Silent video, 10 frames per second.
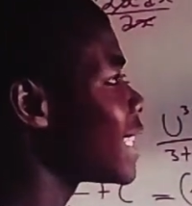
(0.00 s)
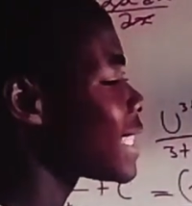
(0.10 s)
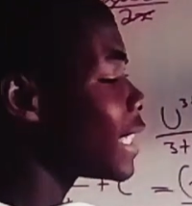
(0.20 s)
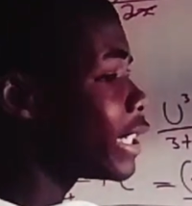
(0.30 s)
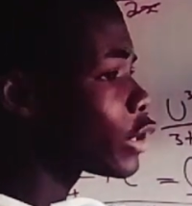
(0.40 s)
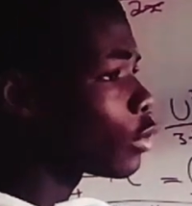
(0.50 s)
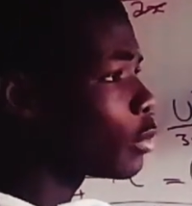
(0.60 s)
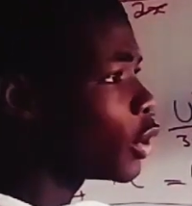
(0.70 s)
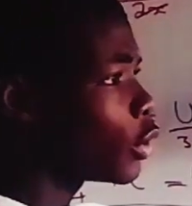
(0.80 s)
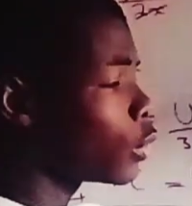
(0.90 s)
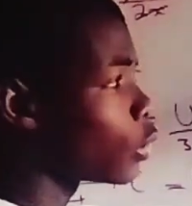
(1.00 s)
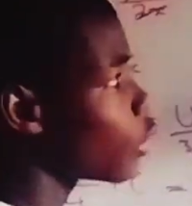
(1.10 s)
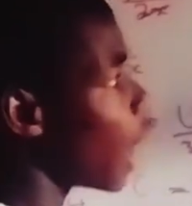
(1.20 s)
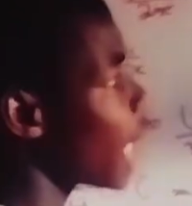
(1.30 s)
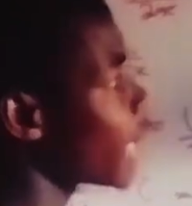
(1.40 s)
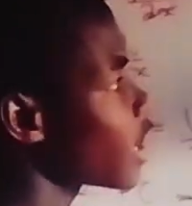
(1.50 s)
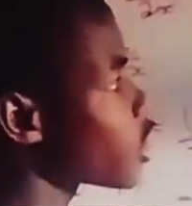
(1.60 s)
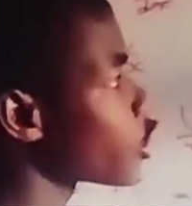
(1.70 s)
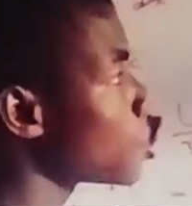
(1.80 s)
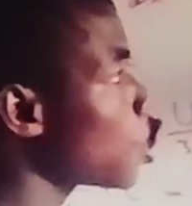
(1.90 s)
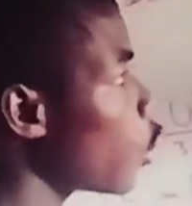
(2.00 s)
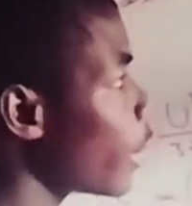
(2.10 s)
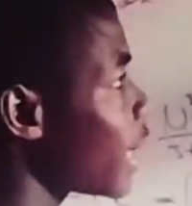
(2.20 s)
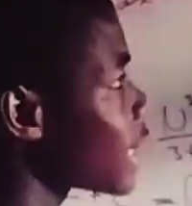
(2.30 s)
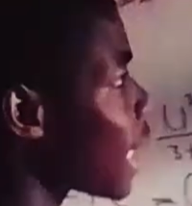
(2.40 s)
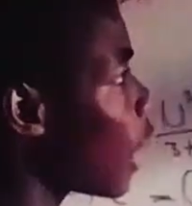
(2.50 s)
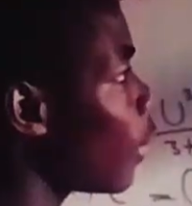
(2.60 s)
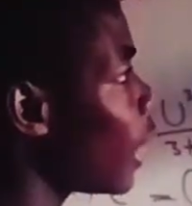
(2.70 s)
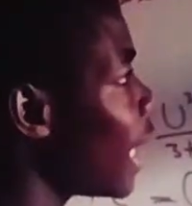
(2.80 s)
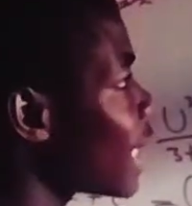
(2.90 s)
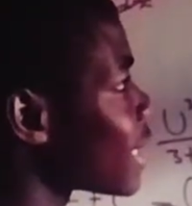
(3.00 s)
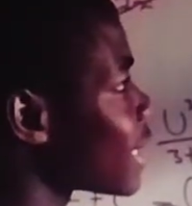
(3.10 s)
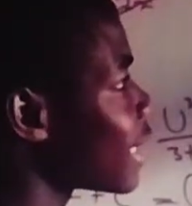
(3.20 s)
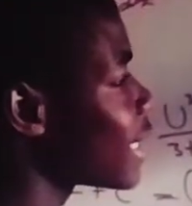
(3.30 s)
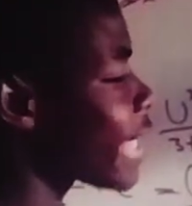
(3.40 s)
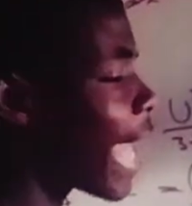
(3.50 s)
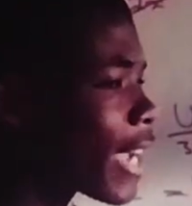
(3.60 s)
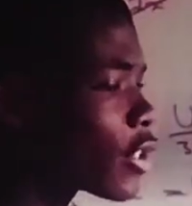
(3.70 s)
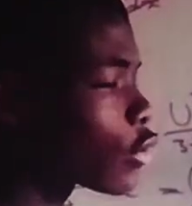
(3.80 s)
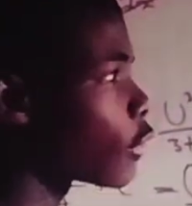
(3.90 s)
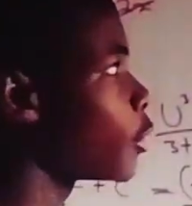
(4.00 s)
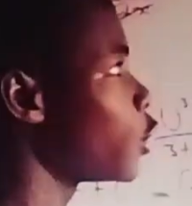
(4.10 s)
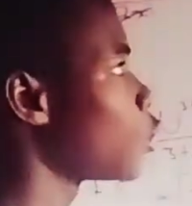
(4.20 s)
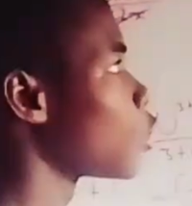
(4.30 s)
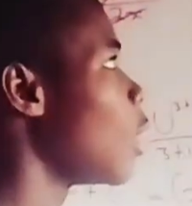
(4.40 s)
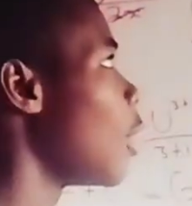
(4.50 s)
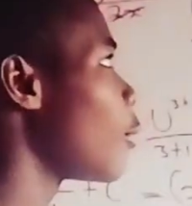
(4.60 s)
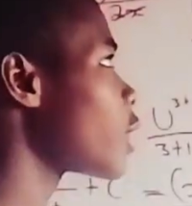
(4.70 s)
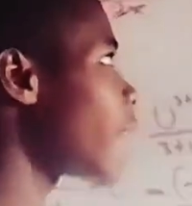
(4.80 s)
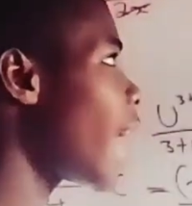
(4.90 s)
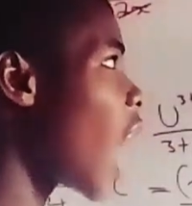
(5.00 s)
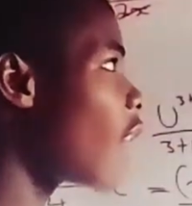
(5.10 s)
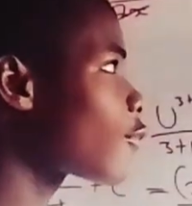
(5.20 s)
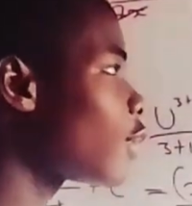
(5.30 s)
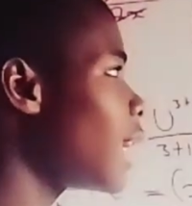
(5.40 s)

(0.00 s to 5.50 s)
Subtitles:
this e to be u, and there is no way that I will let this x to be u, but I have to